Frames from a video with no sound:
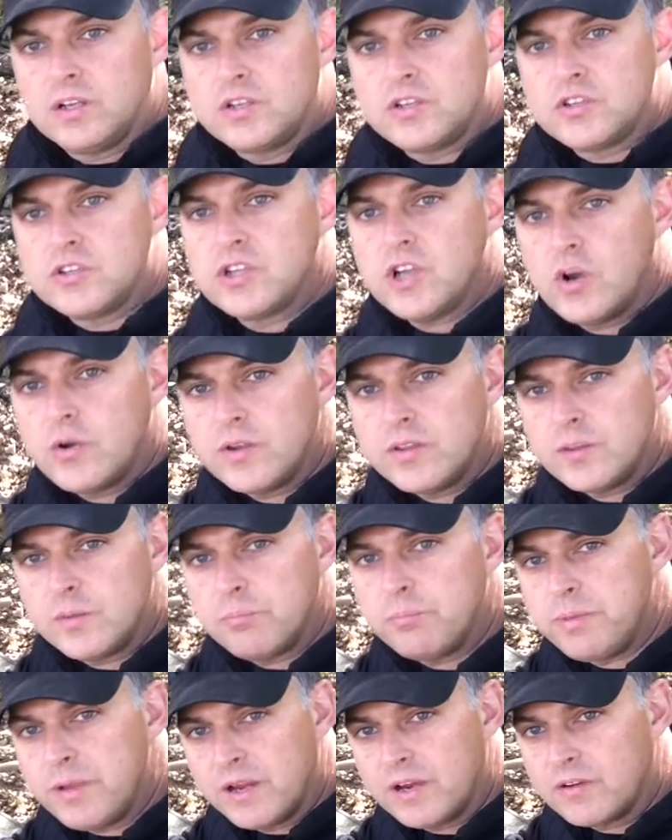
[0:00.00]
show you the
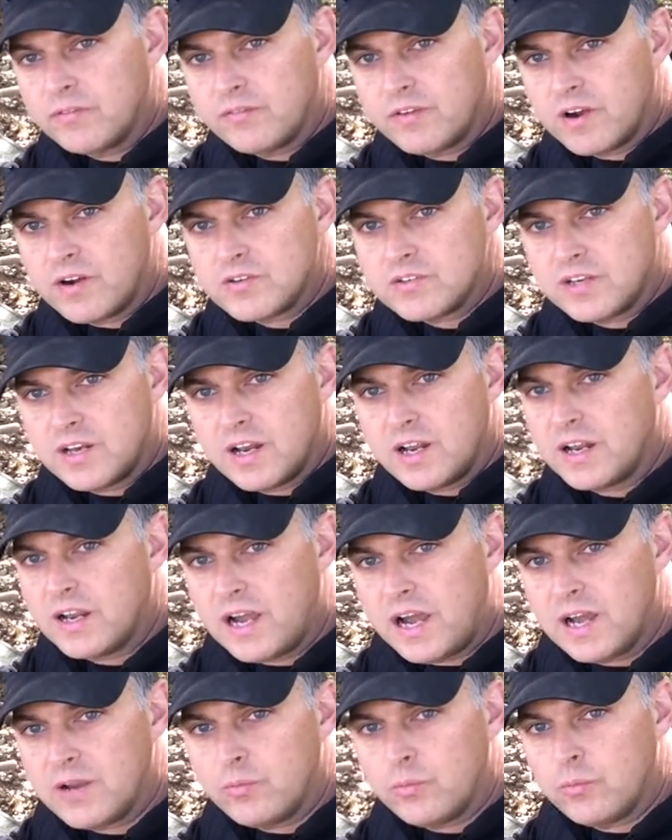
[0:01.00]
bigger version I
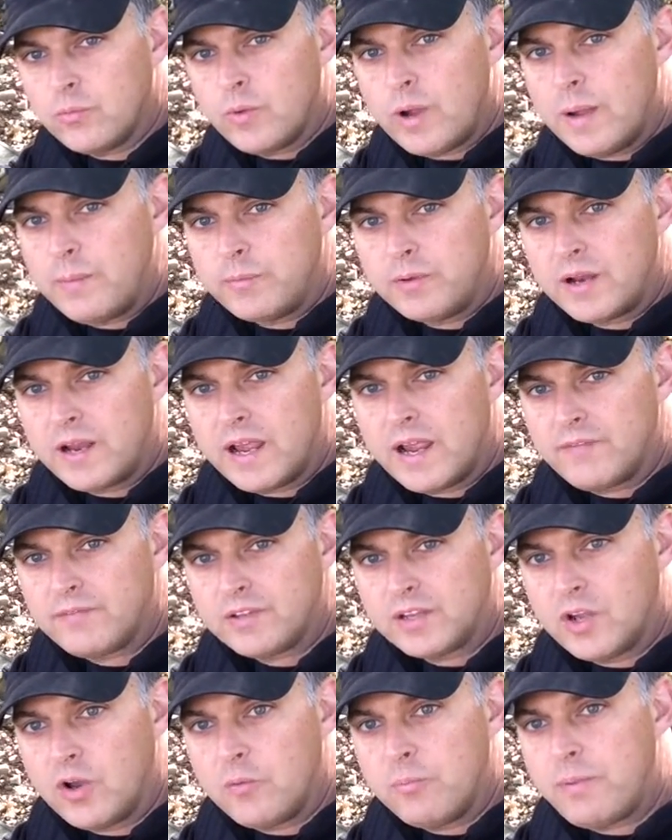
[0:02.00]
got, and I'm going to have
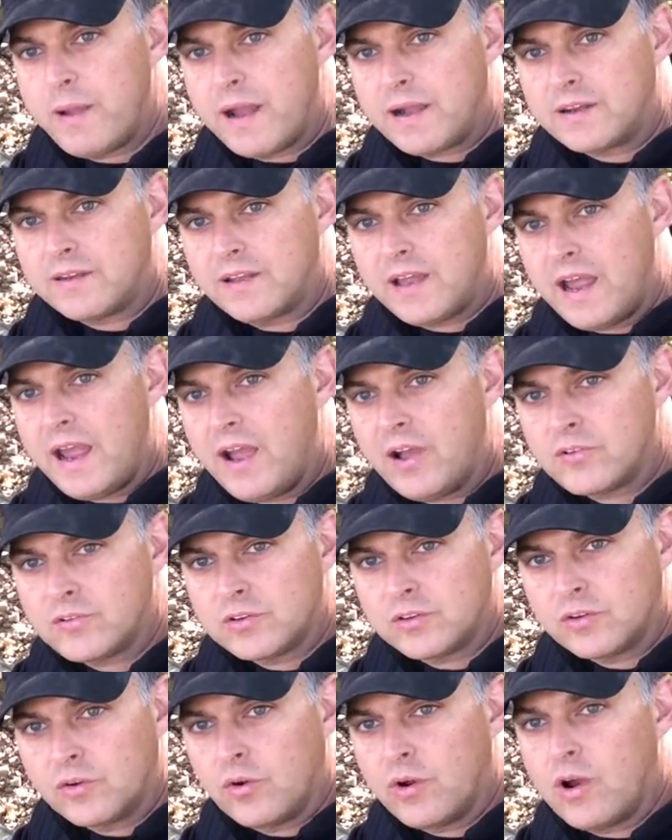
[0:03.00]
to go back to the house,
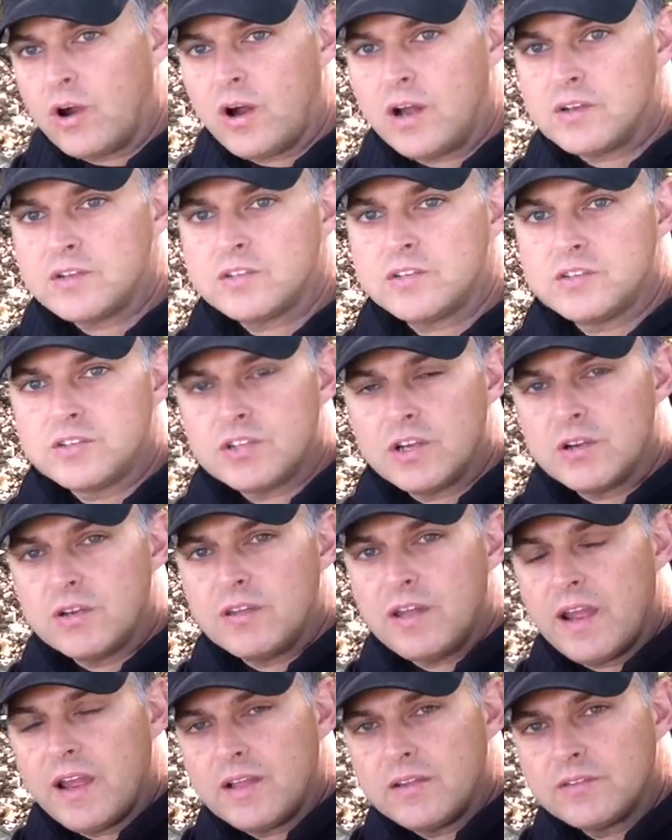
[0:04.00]
to the garage, to show you
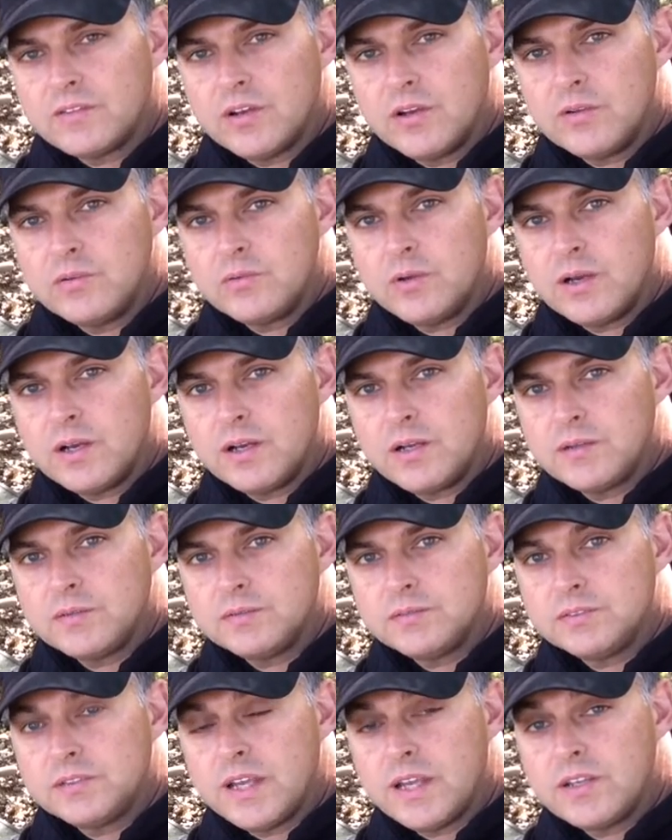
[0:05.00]
that. So
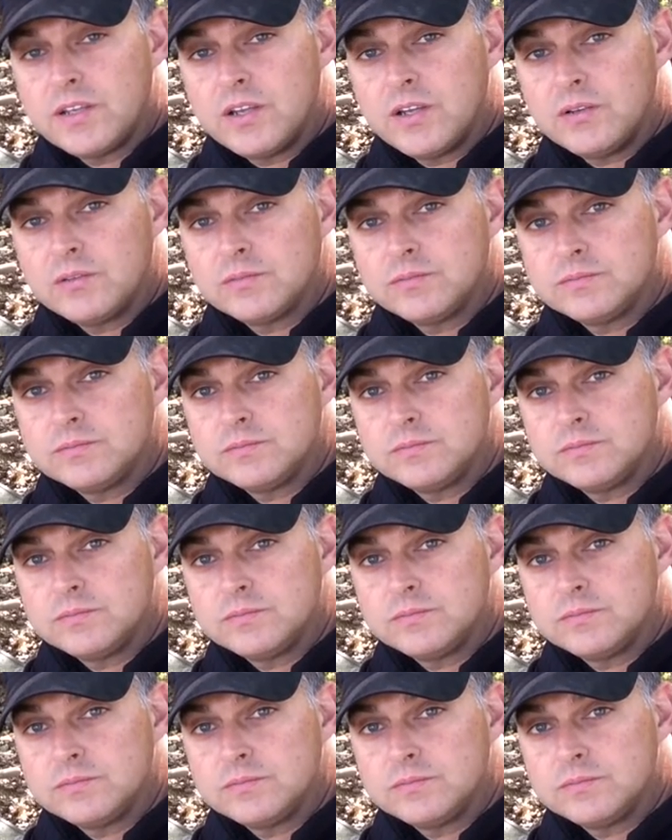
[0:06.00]
stay tuned.